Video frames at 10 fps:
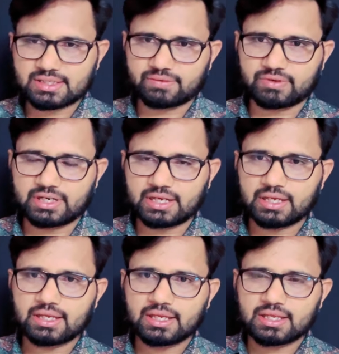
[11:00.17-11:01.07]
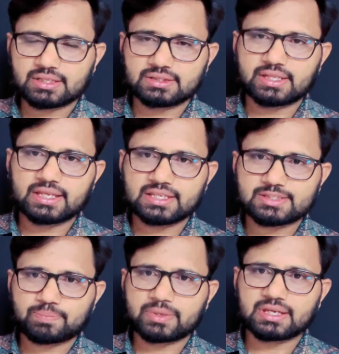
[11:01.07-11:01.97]
every day. They
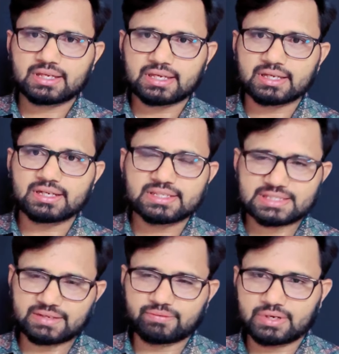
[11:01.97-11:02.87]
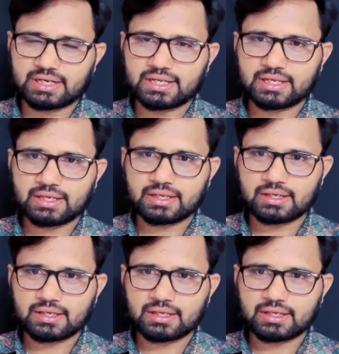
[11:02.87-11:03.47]
speak English every day.